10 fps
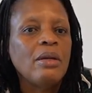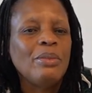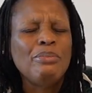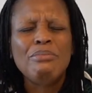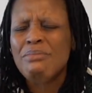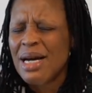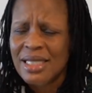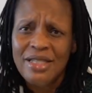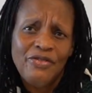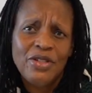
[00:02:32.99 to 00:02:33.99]

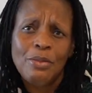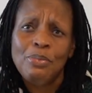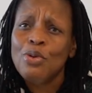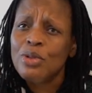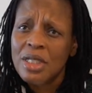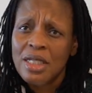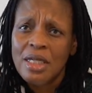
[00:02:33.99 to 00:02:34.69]
massive support